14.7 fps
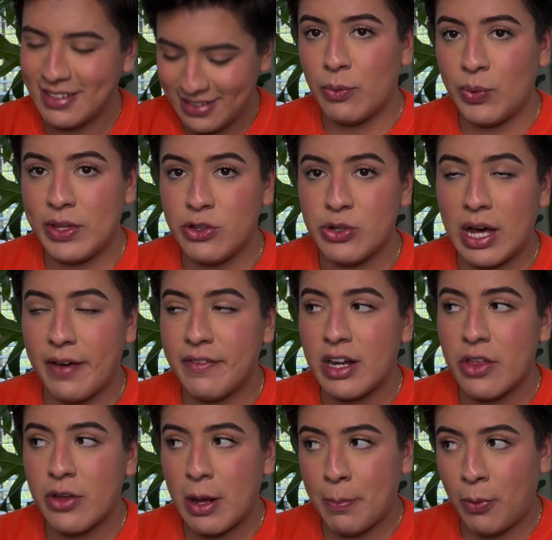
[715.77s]
We do have
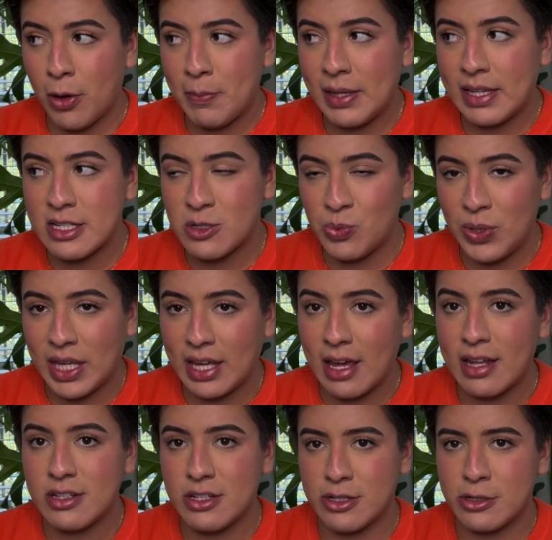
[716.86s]
another appointment this
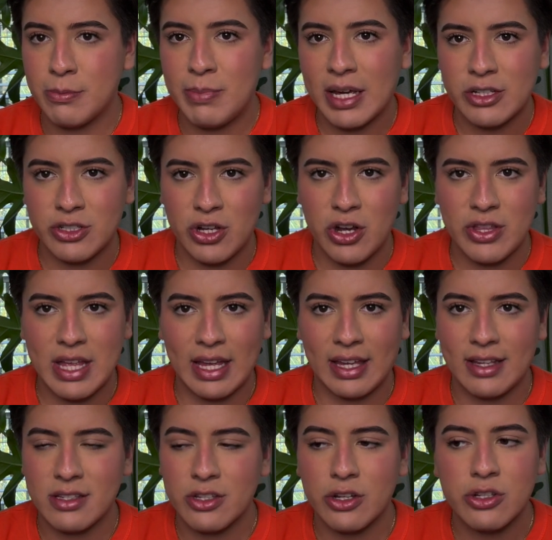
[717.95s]
weekend just to make sure that
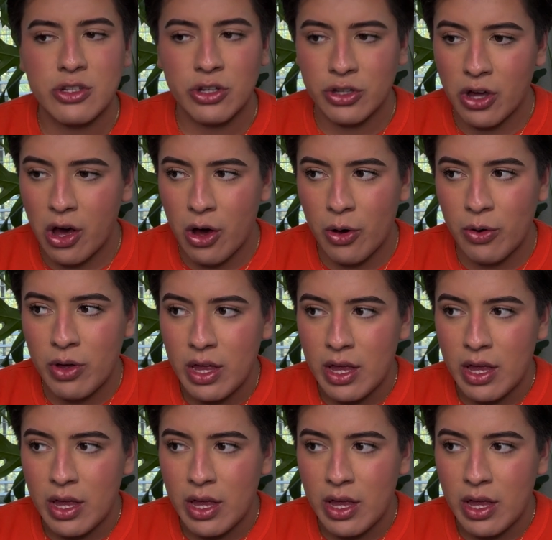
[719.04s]
he's good to go,